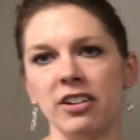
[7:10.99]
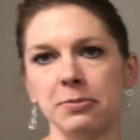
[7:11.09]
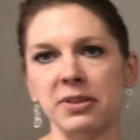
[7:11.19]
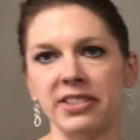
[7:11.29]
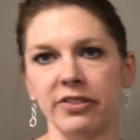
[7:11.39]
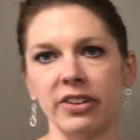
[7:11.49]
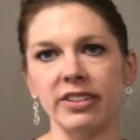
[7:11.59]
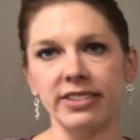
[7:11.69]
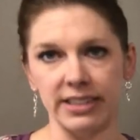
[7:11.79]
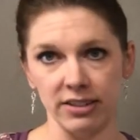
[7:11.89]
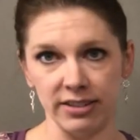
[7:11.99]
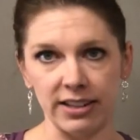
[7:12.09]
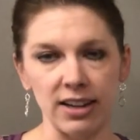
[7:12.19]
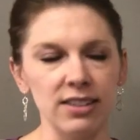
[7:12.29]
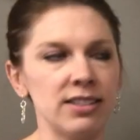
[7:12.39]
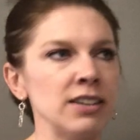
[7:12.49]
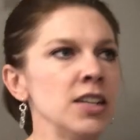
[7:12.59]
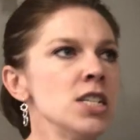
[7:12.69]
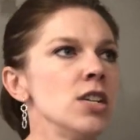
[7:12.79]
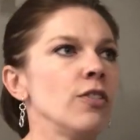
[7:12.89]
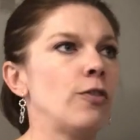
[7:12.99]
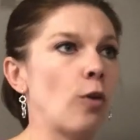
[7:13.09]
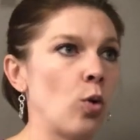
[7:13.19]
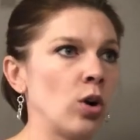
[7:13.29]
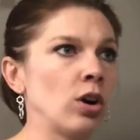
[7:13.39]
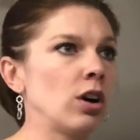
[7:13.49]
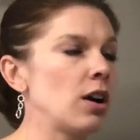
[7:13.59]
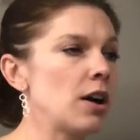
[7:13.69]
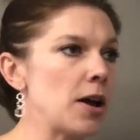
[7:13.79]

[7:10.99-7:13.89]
specific skill sets for